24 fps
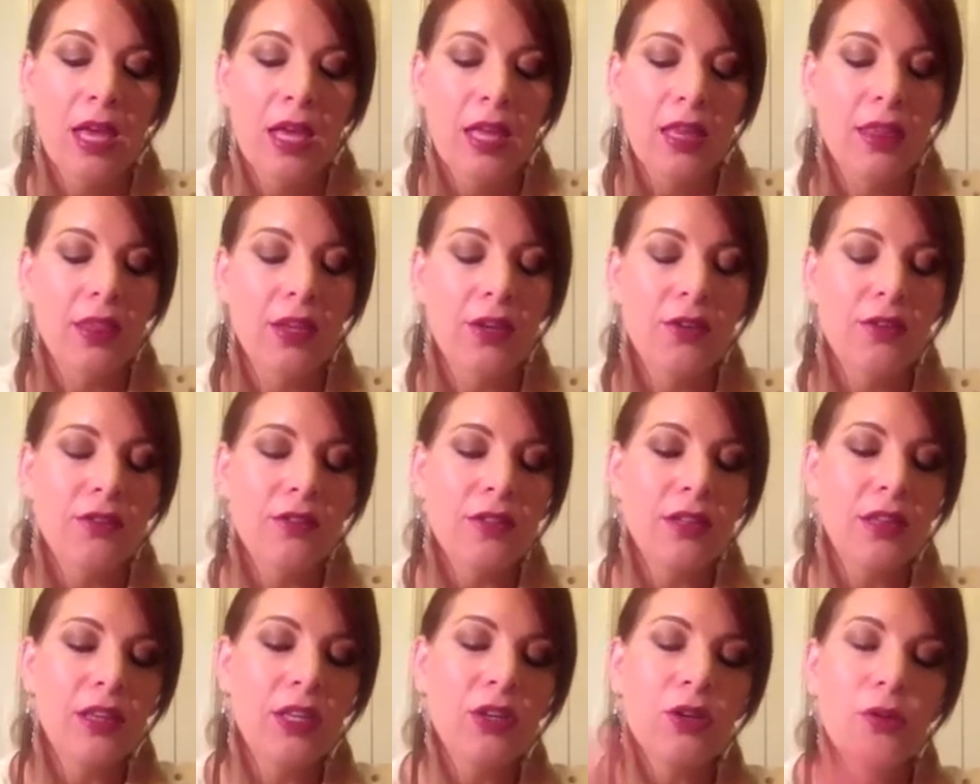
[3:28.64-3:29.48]
There's
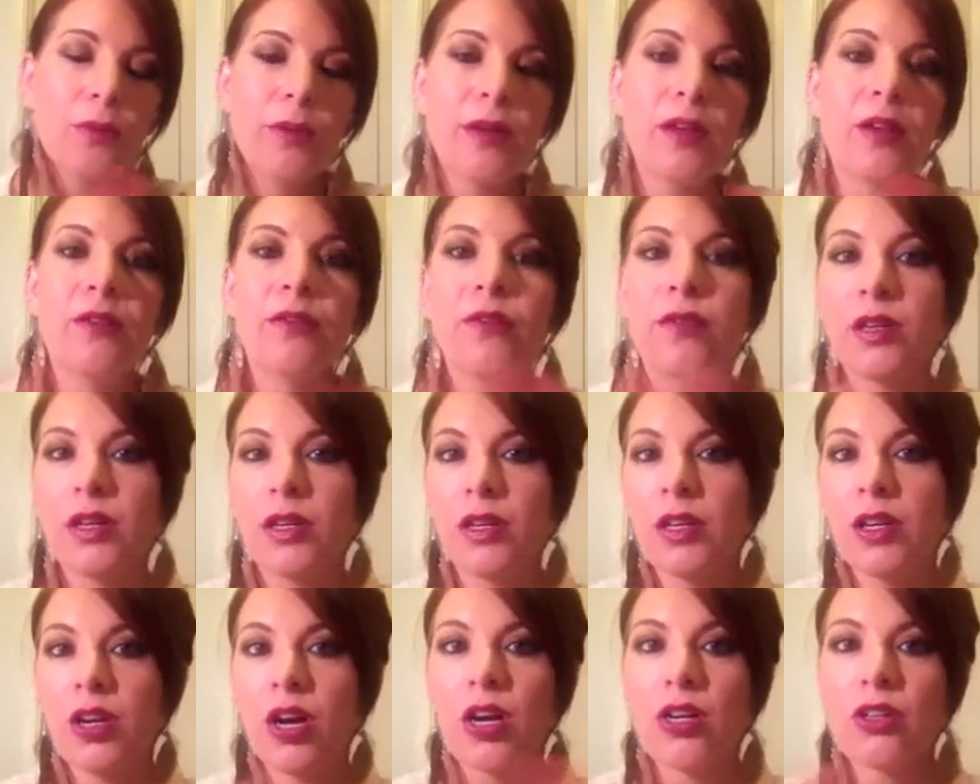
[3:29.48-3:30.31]
a little bit of
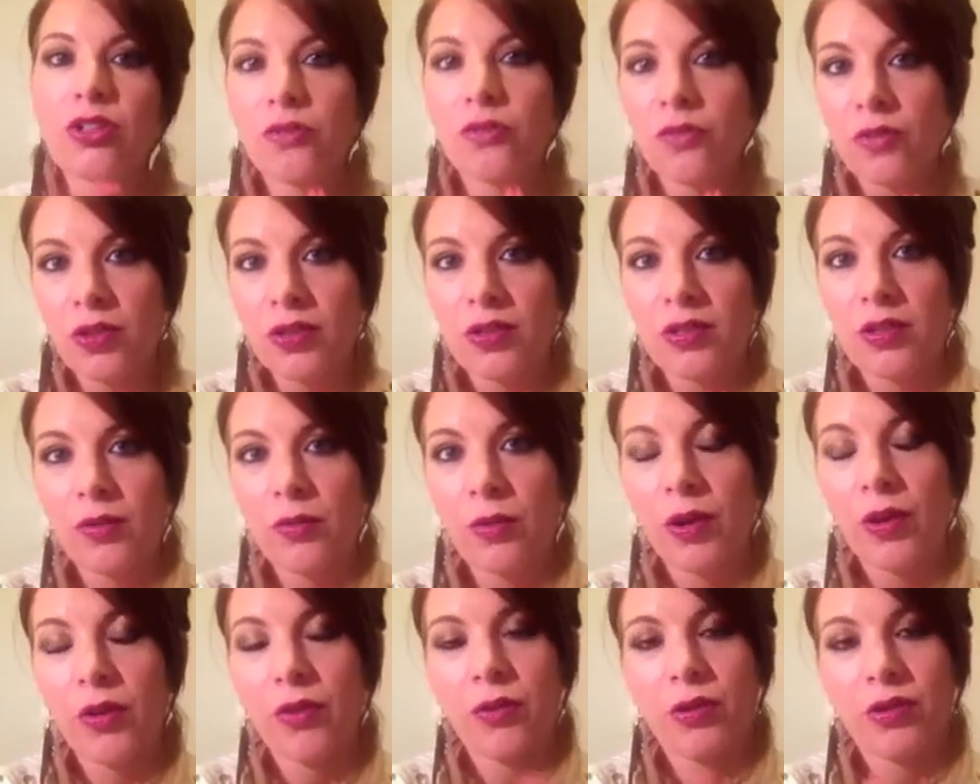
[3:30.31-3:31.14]
a controversy
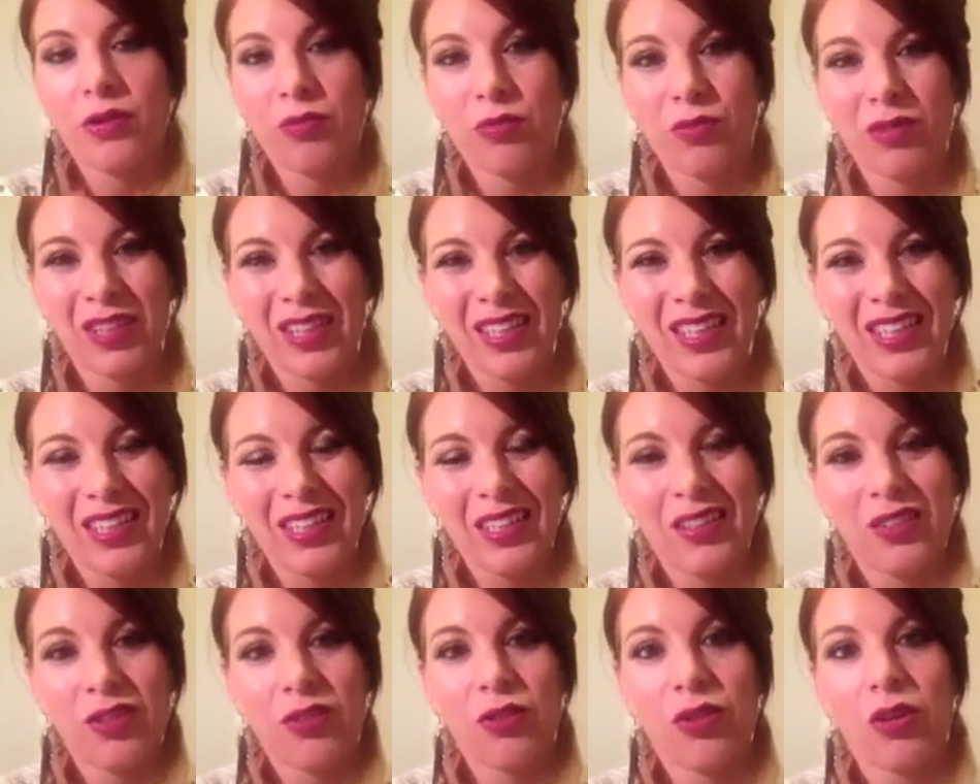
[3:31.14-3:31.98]
whether it's really
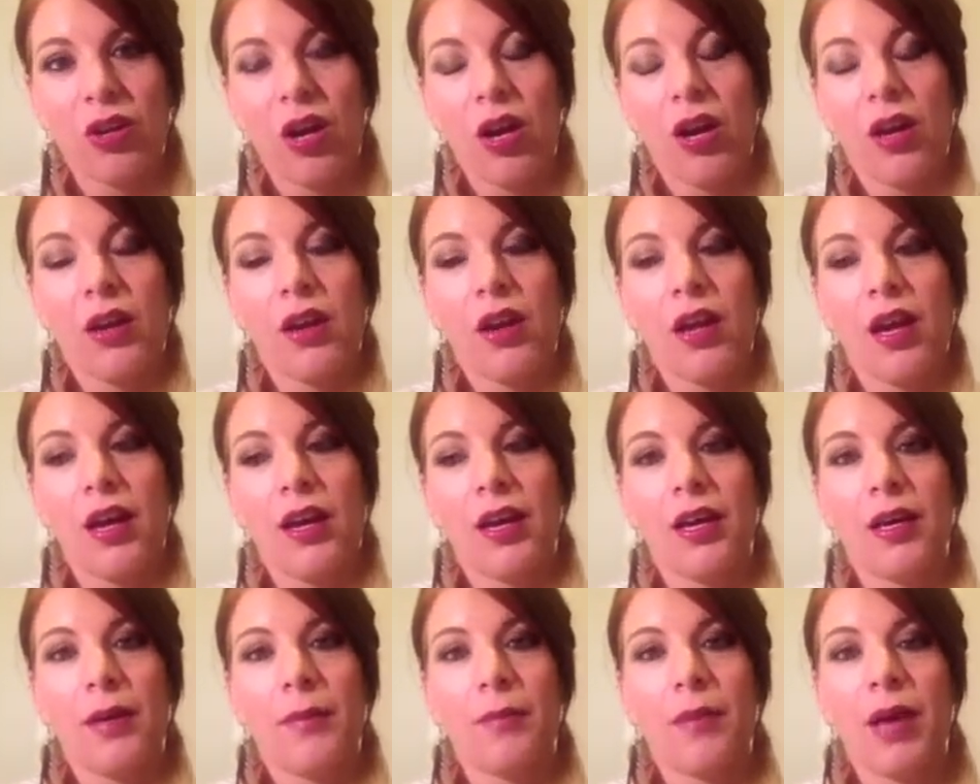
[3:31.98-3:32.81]
needed or not.
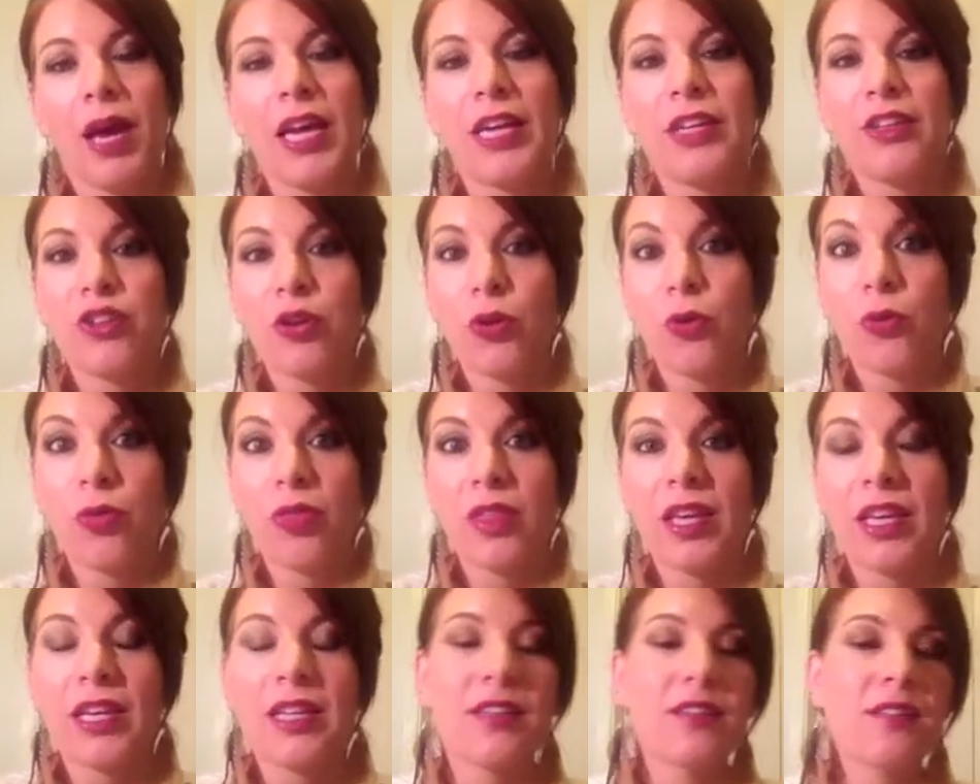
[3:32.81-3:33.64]
I don't
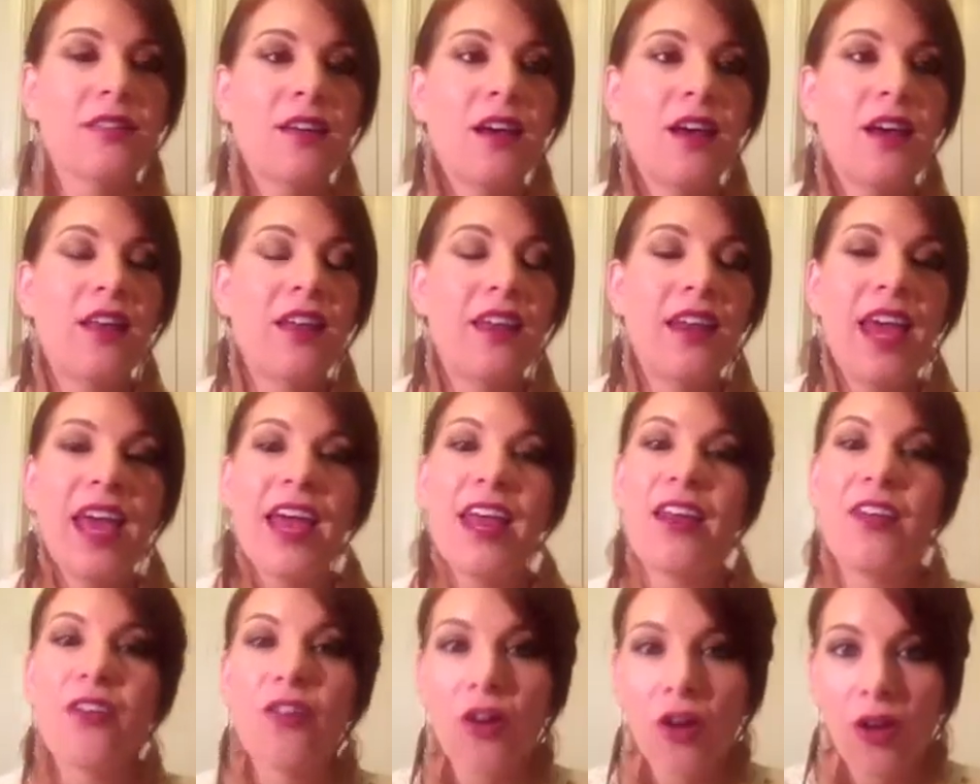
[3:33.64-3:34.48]
think it's an
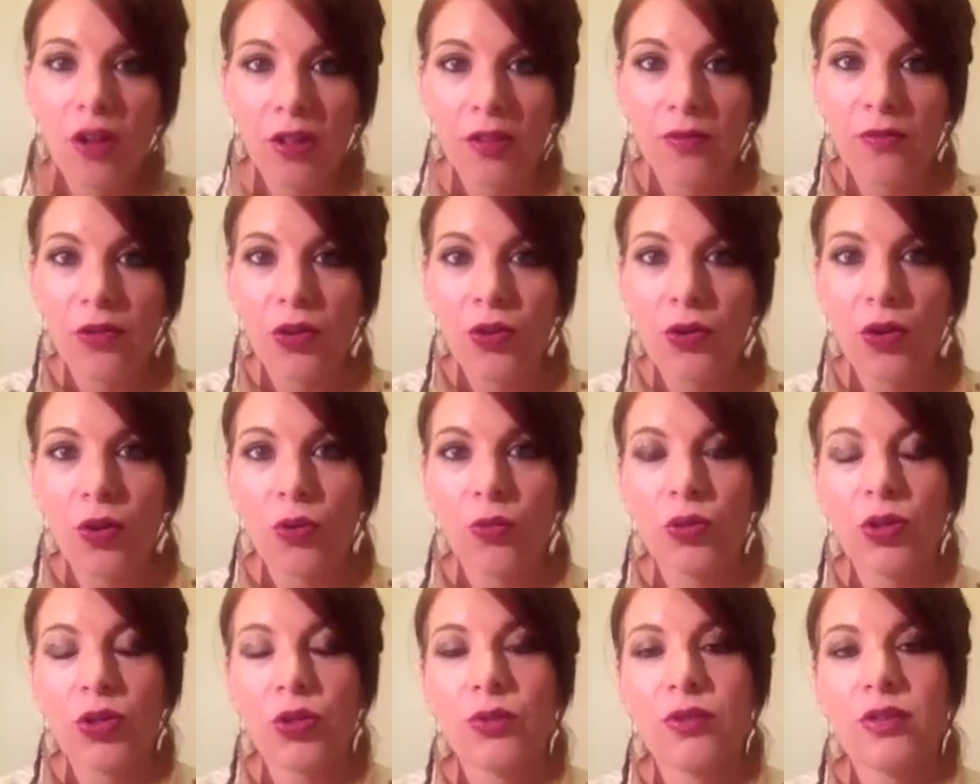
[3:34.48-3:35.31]
end-all if you
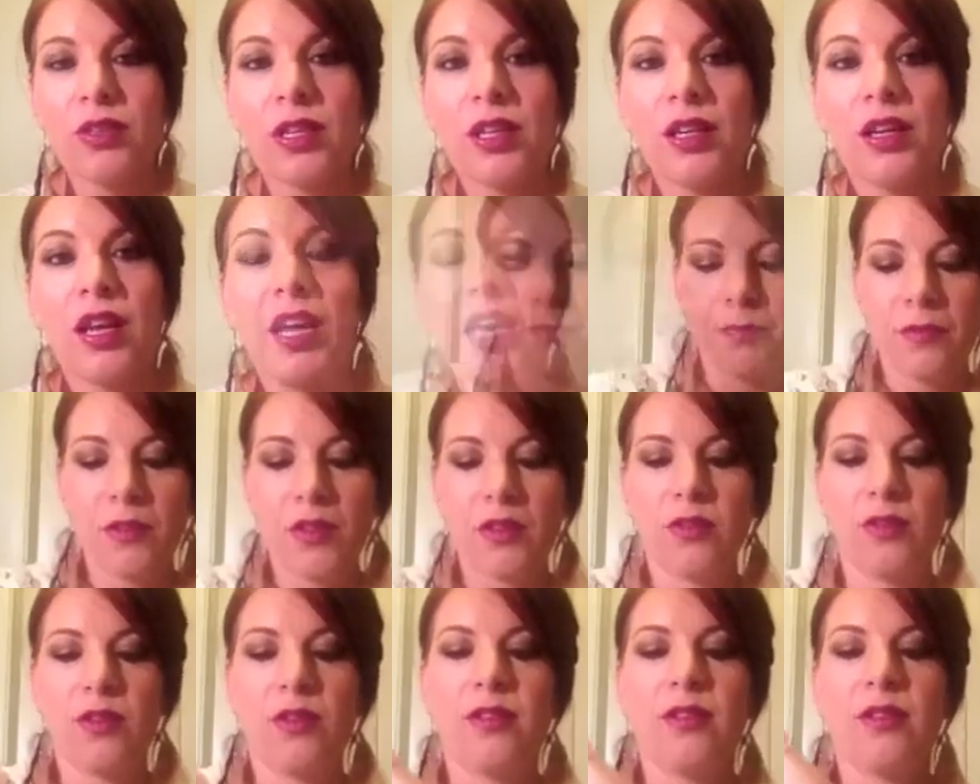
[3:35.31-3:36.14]
don't use it.
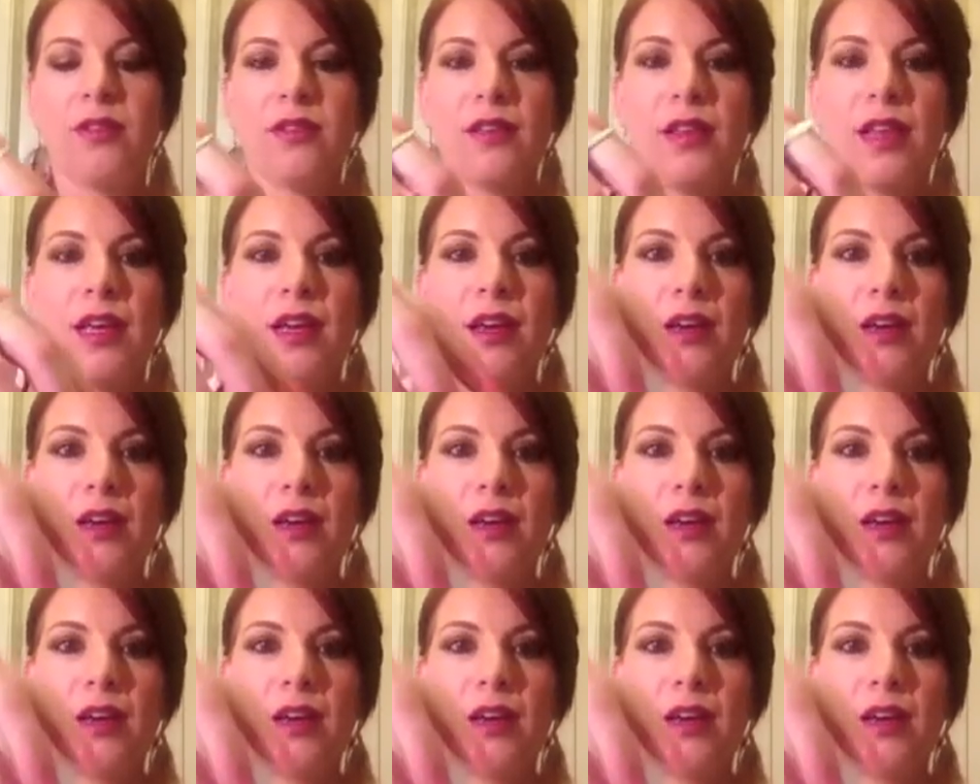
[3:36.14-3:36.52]
So this is like